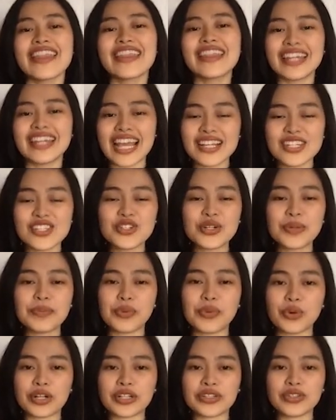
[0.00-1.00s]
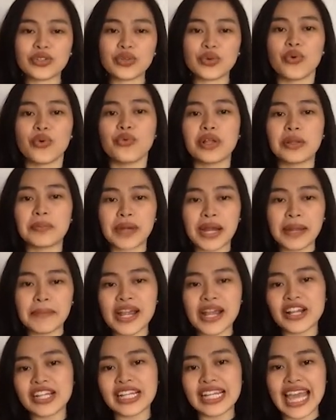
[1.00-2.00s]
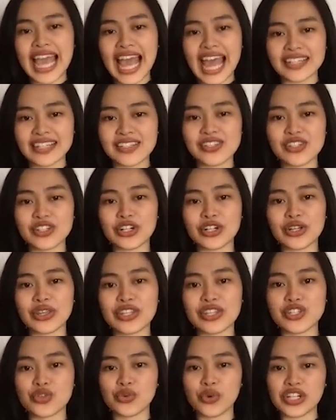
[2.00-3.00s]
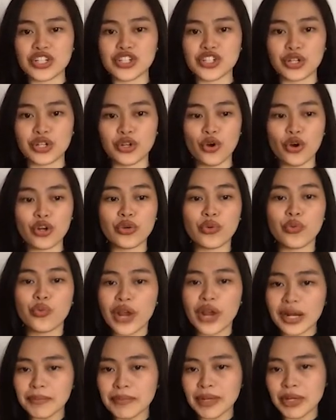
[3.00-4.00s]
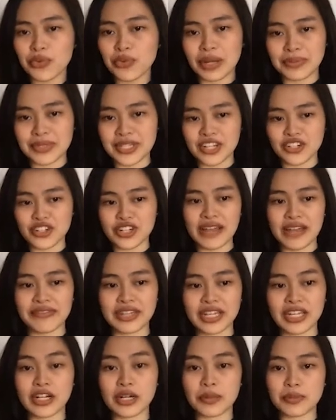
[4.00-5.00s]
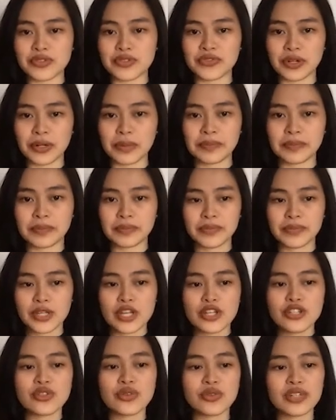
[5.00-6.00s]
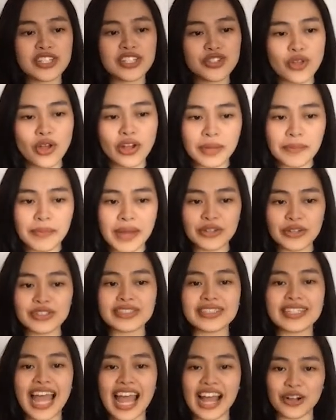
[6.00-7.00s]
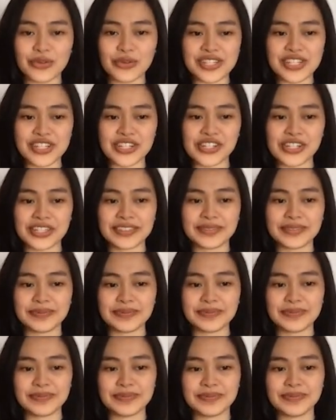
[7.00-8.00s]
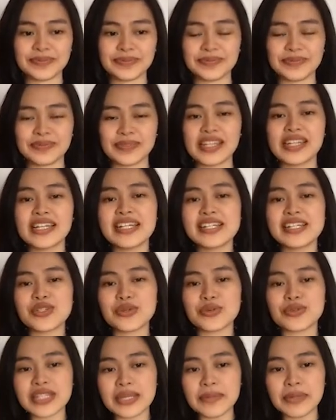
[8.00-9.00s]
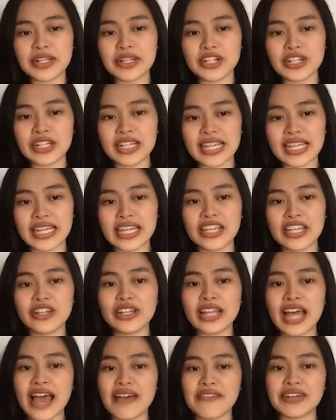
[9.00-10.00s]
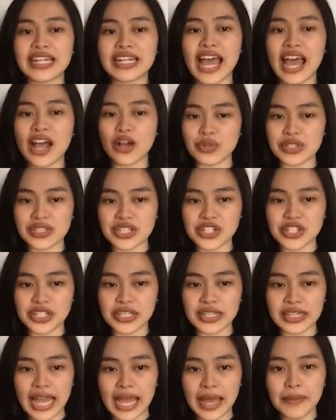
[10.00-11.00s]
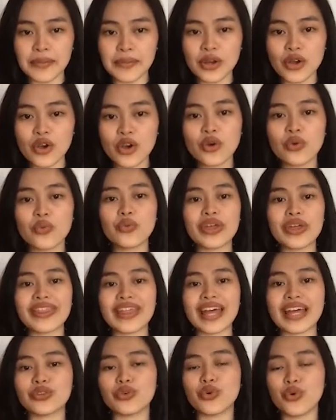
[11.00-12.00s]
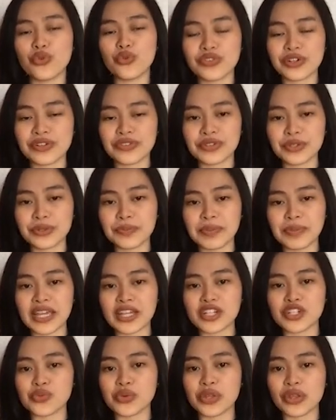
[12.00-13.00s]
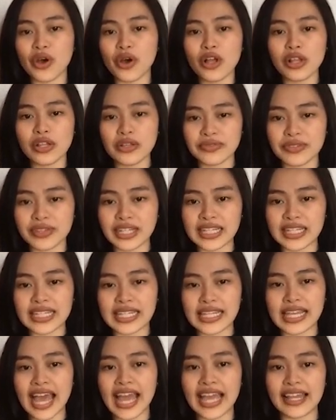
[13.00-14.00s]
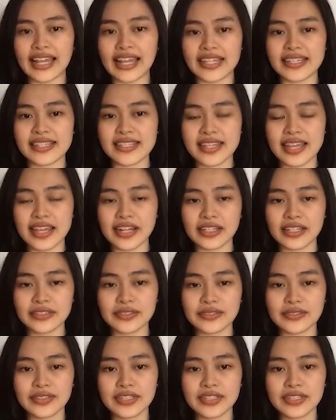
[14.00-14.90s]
The next report will primarily answer this question on where my website traffic comes from. So let's talk about acquisition. So similarly, you'll have an acquisition tab with that overview page with all of the key highlights there.